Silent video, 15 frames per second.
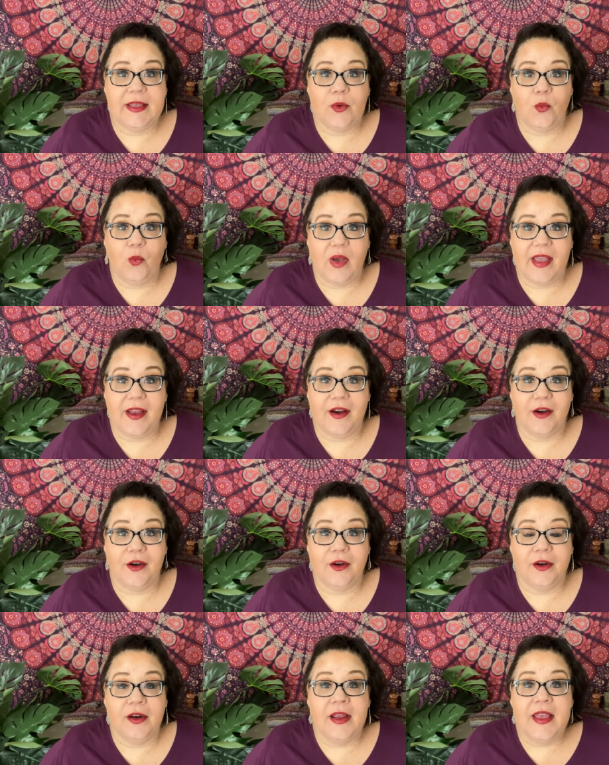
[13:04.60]

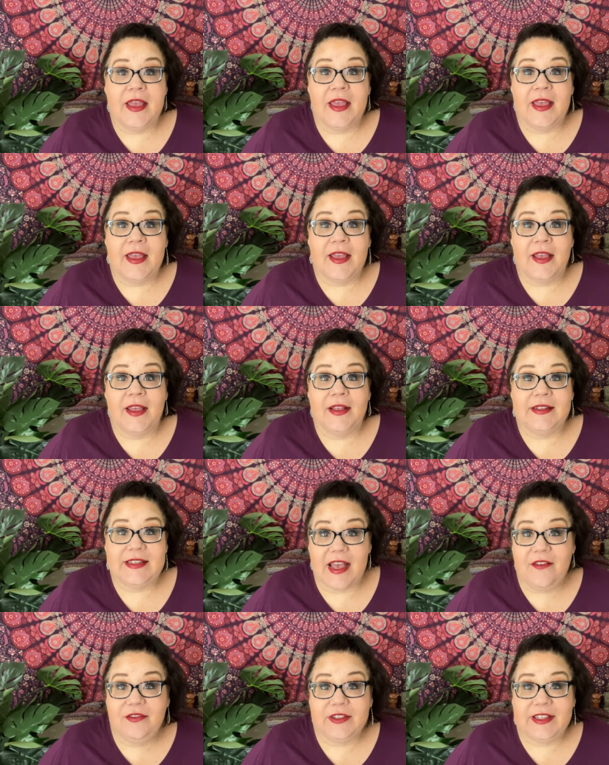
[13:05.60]
where
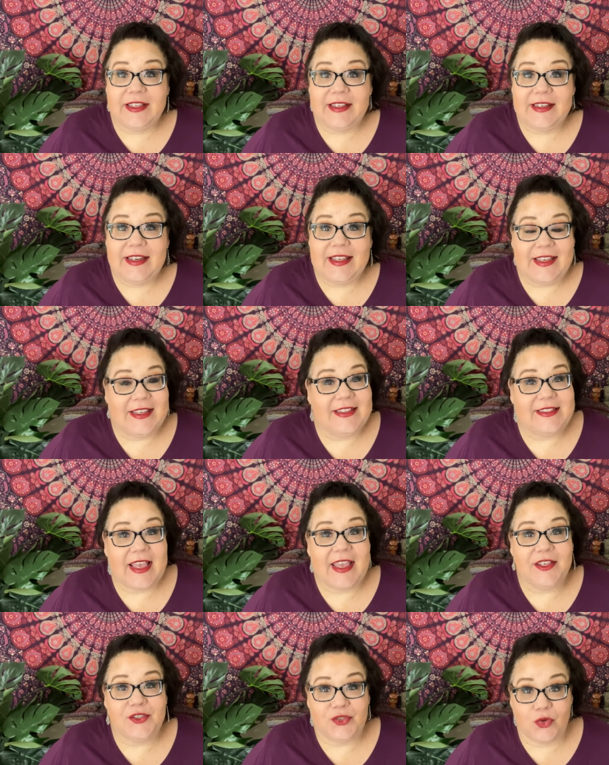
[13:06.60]
Devlin is
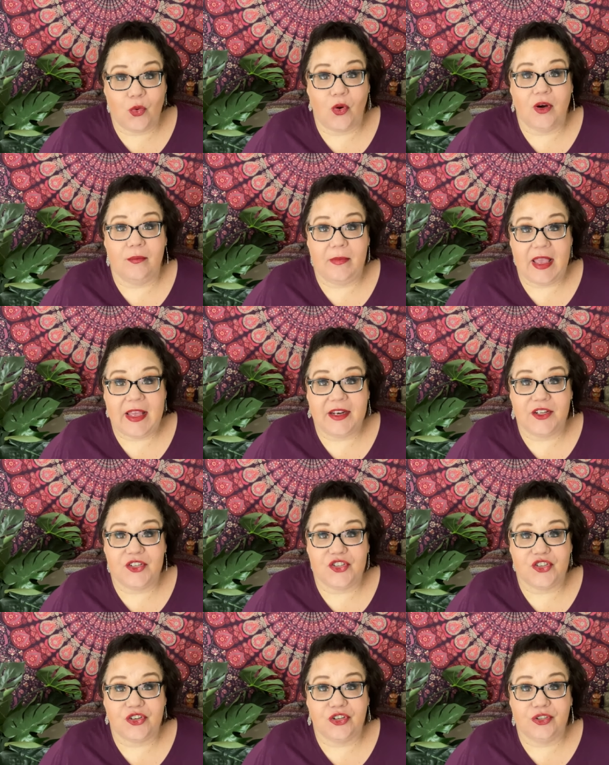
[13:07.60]
a store
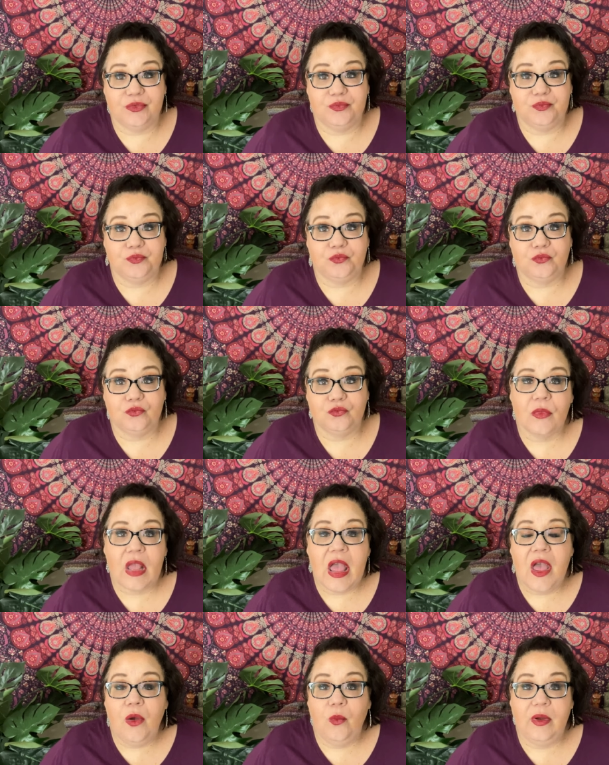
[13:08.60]
manager.
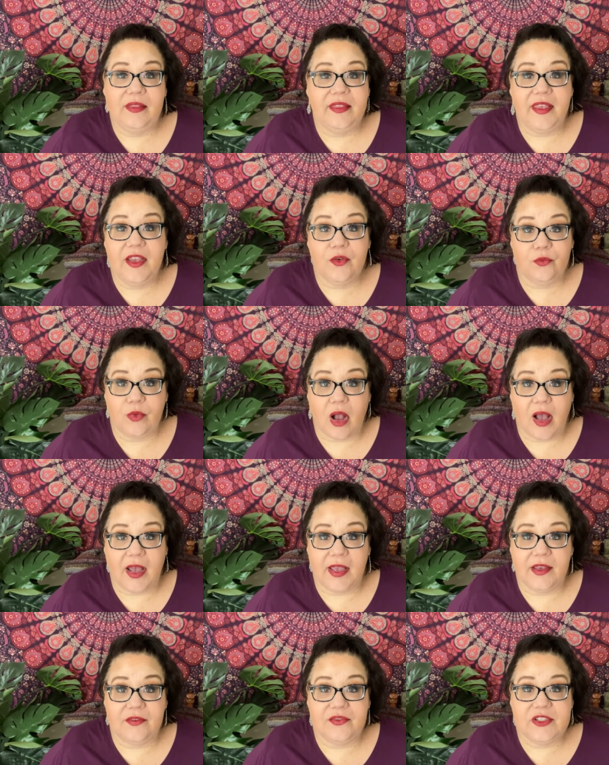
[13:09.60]
When they
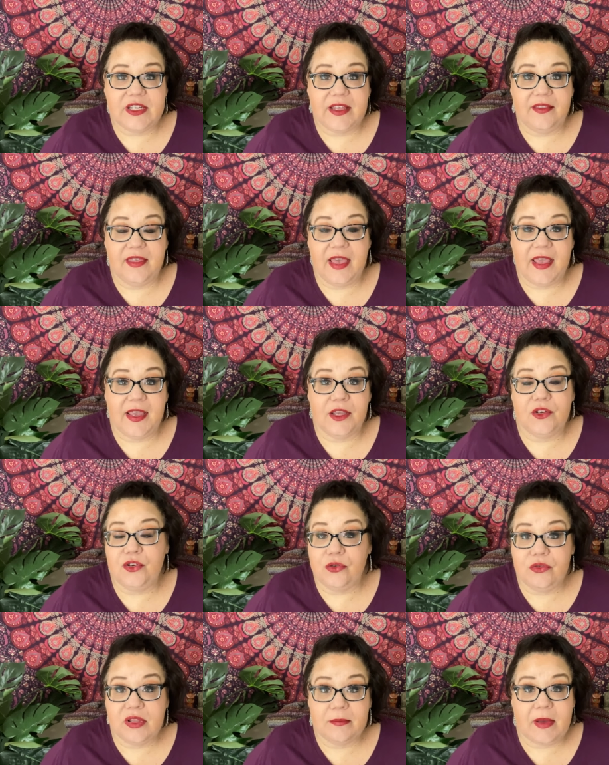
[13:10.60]
arrived, they
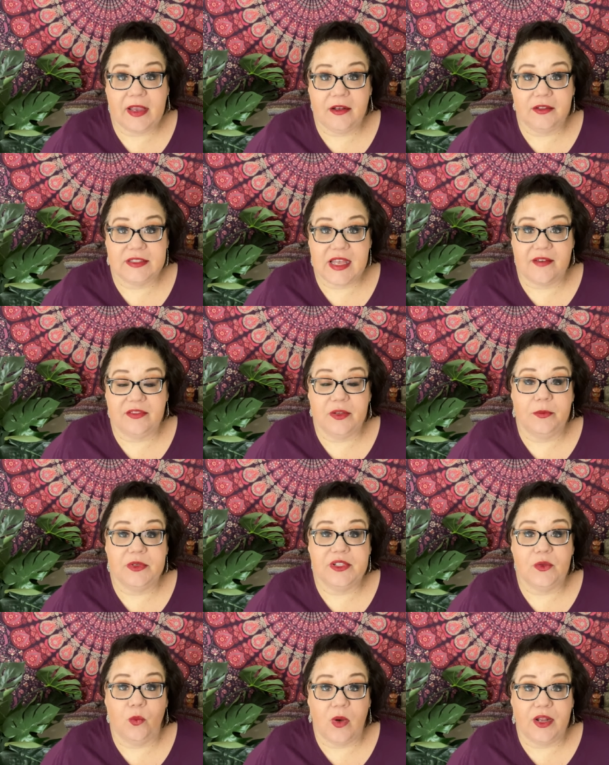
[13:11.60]
knew that Michael Devlin
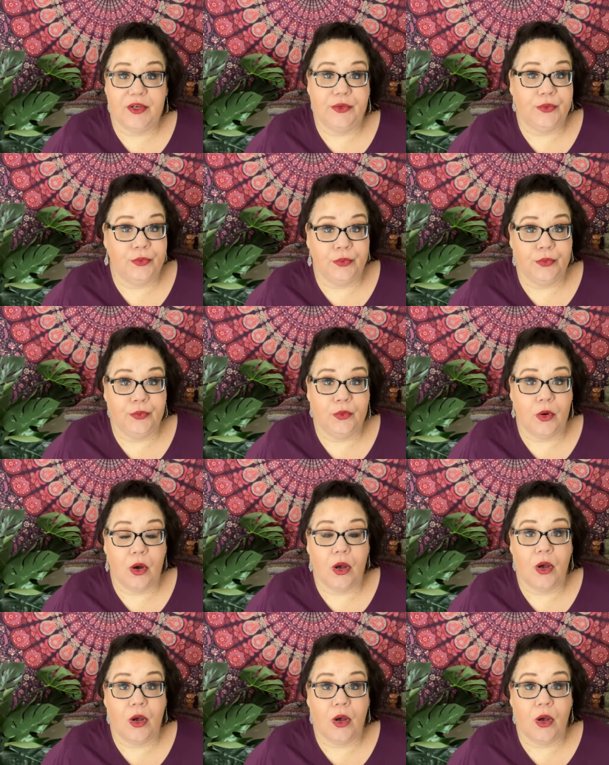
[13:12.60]
was the one who